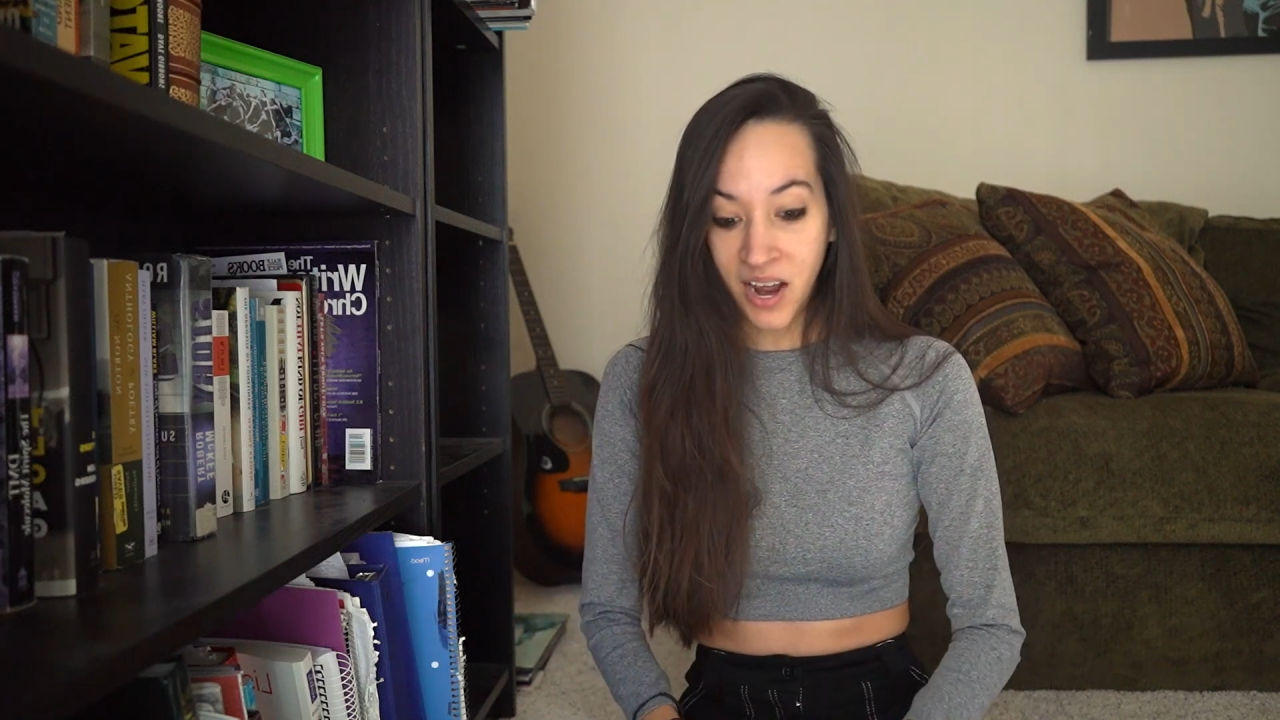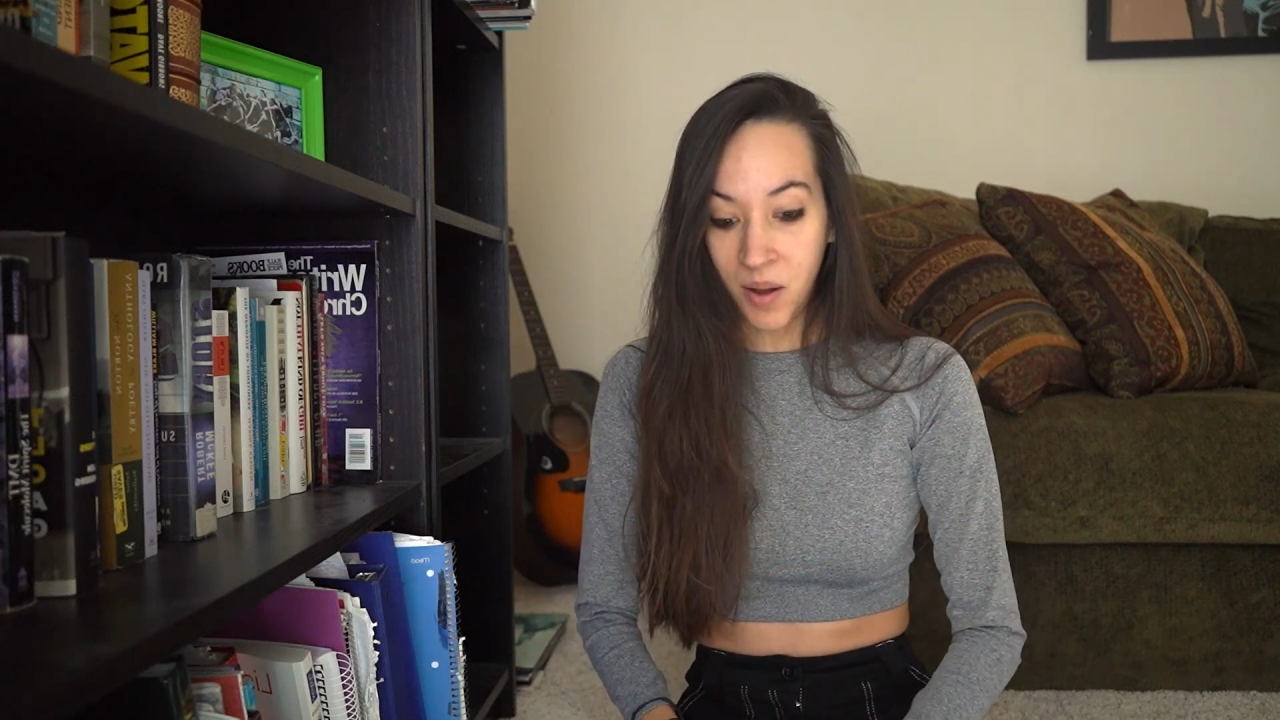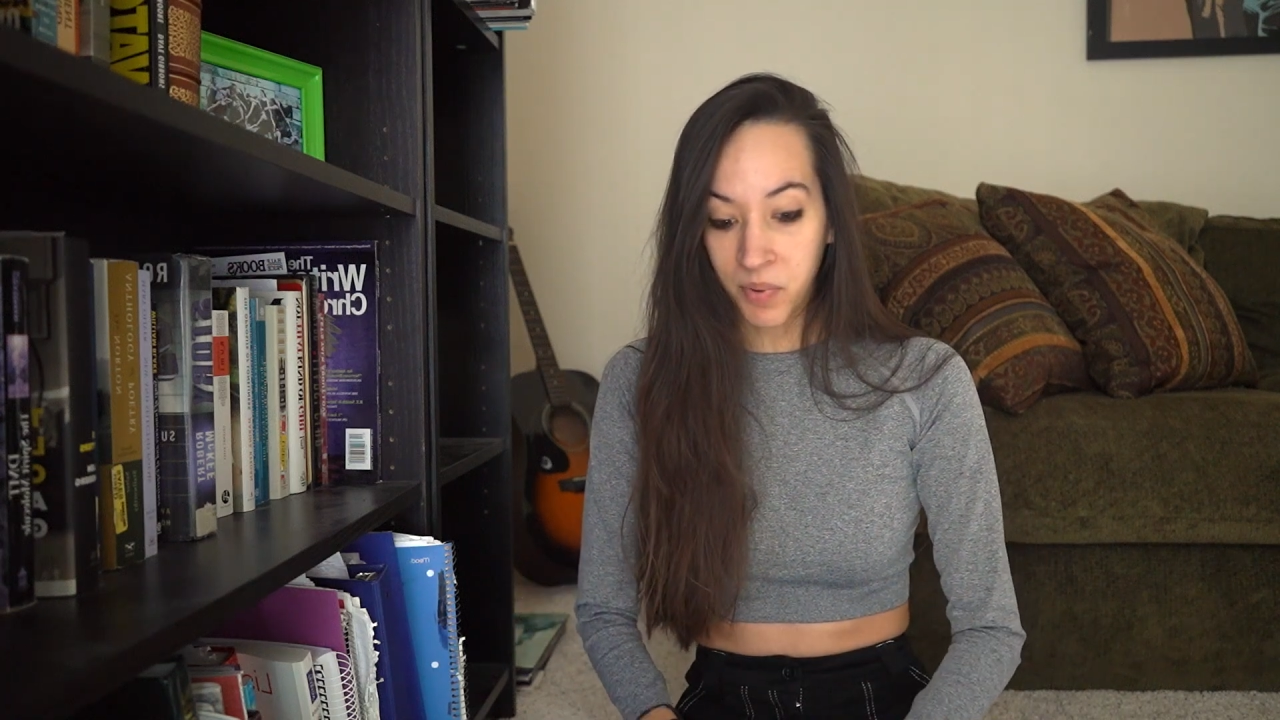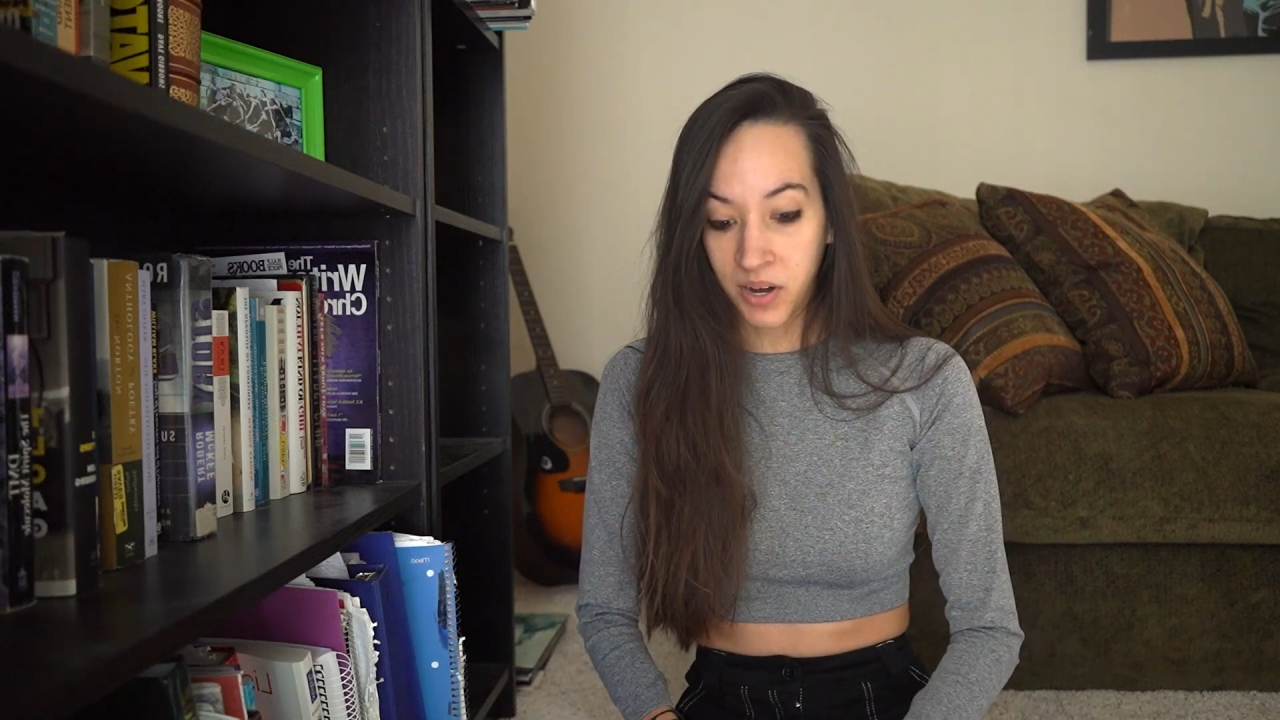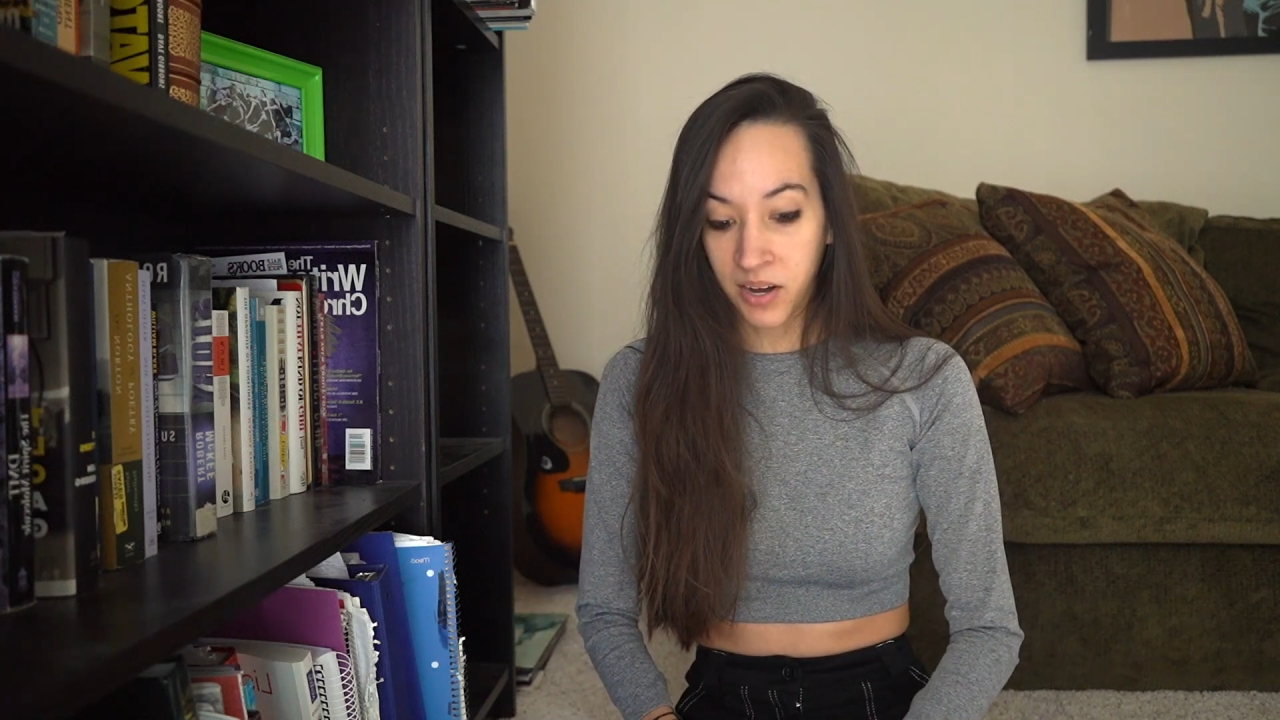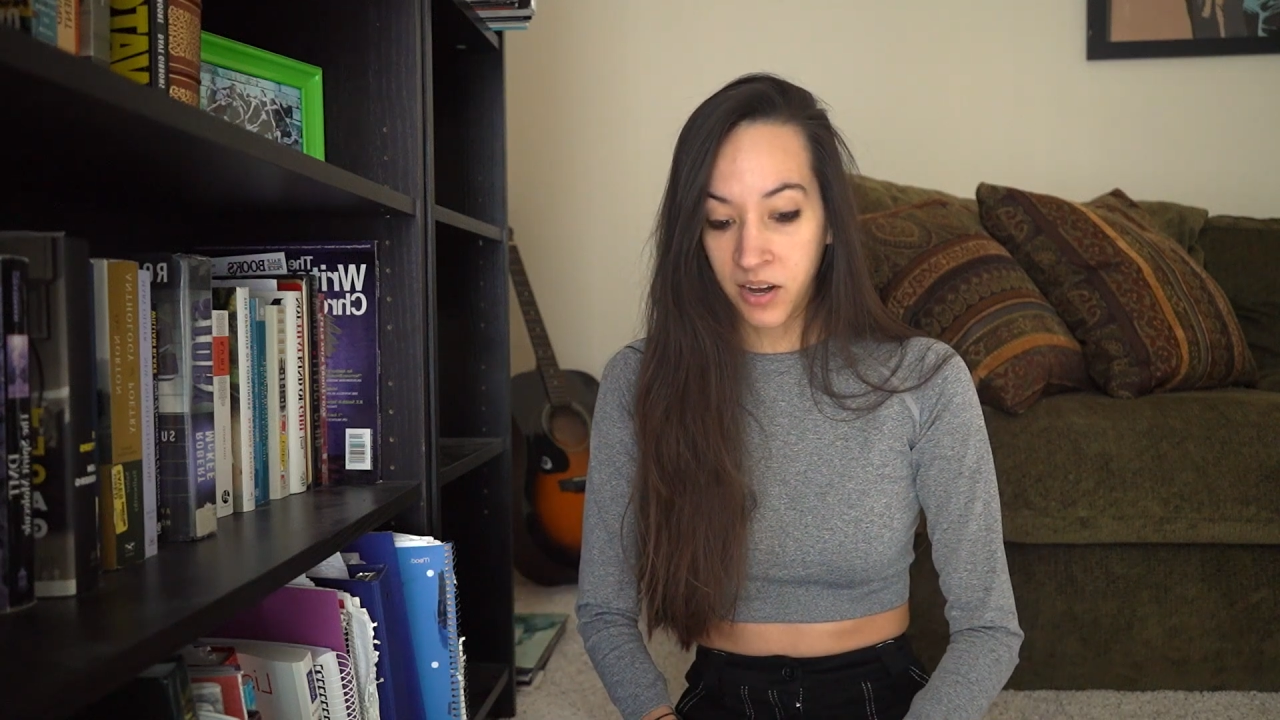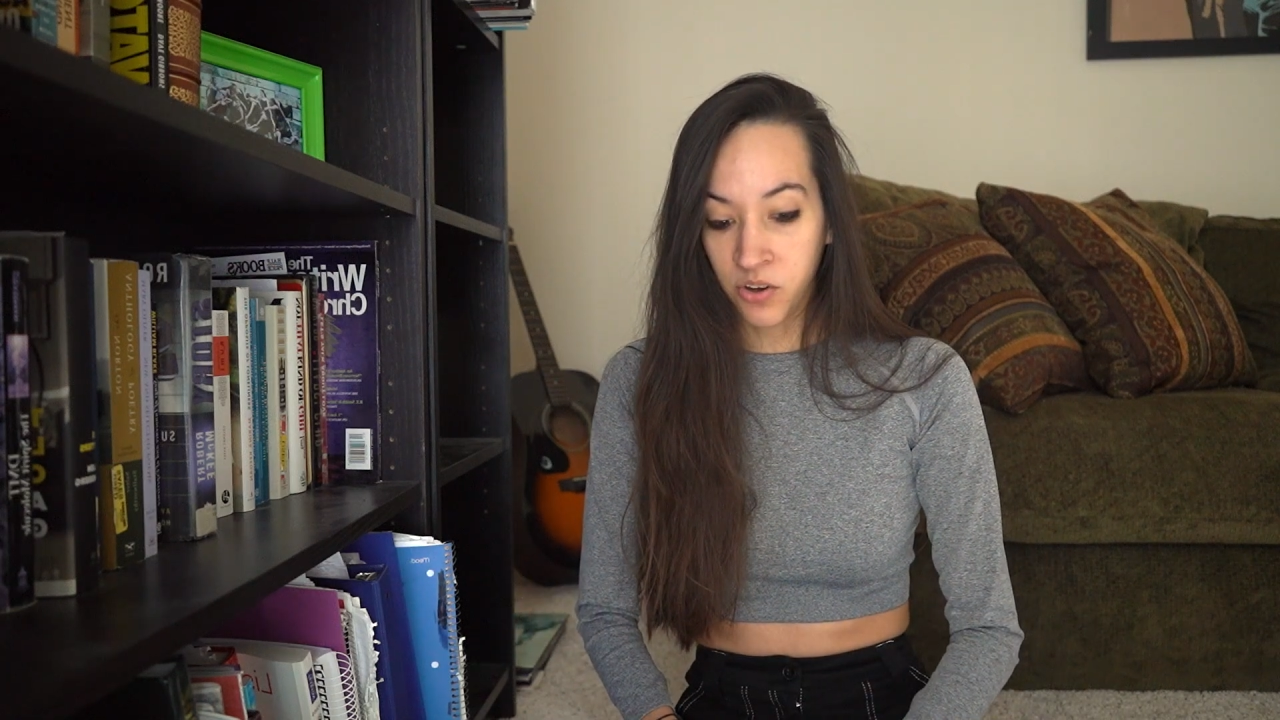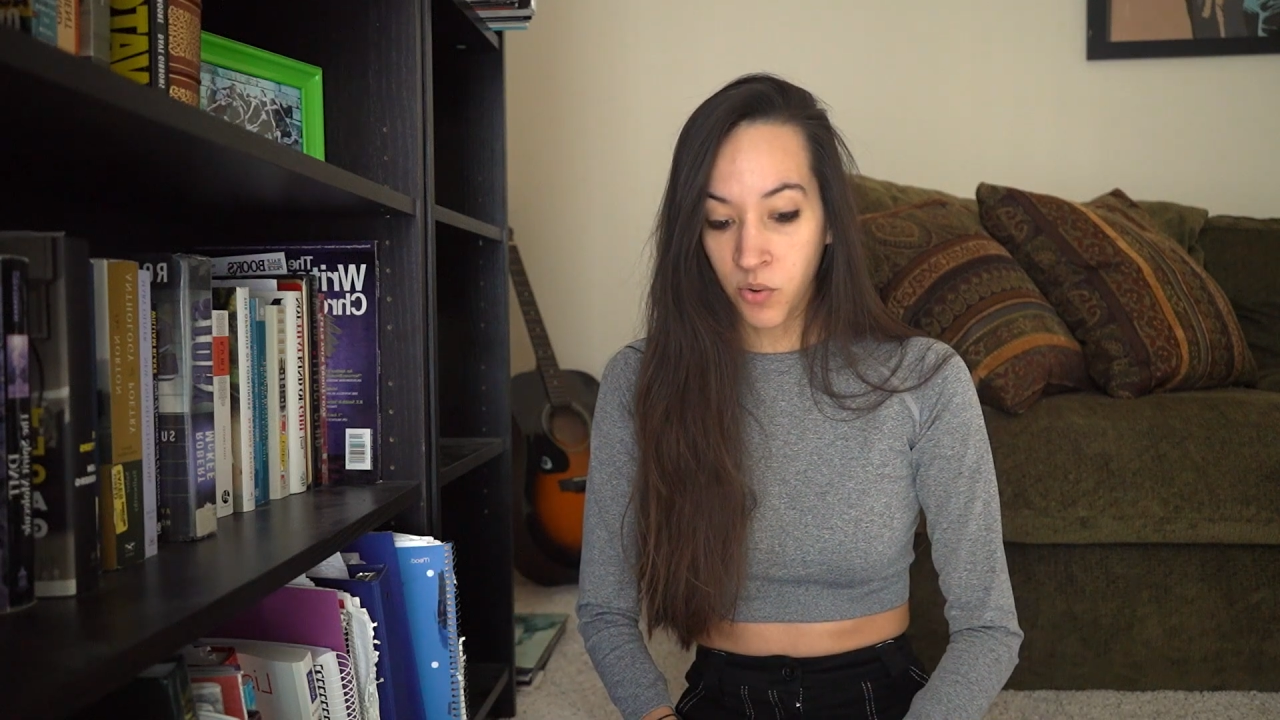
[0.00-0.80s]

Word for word: happening in